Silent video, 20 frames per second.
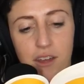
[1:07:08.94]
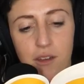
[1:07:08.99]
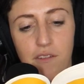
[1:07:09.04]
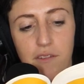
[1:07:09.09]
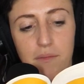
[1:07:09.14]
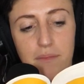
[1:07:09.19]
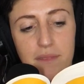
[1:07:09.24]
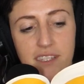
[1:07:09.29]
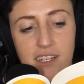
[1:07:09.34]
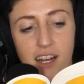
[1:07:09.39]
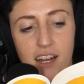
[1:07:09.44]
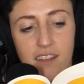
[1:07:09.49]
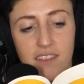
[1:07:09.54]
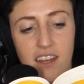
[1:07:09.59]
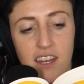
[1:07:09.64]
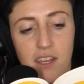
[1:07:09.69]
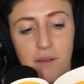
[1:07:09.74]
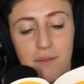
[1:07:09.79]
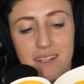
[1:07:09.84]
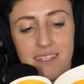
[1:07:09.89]
I knew from the start
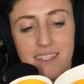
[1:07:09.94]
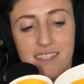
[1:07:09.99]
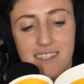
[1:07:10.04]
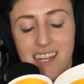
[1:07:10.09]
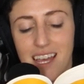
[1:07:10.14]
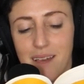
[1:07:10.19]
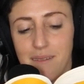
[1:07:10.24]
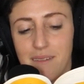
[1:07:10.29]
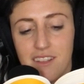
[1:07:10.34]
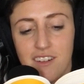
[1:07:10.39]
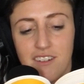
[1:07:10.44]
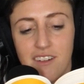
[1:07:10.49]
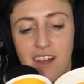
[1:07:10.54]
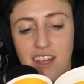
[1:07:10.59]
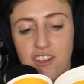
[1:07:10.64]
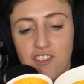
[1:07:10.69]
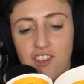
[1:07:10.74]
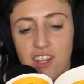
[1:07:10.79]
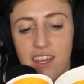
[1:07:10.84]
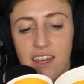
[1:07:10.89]
that he wouldn't stay with
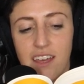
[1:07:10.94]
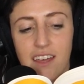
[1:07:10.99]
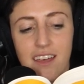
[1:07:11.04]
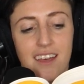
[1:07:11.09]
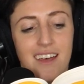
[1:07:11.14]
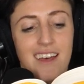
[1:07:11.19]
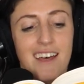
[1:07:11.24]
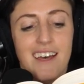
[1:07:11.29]
Taraji.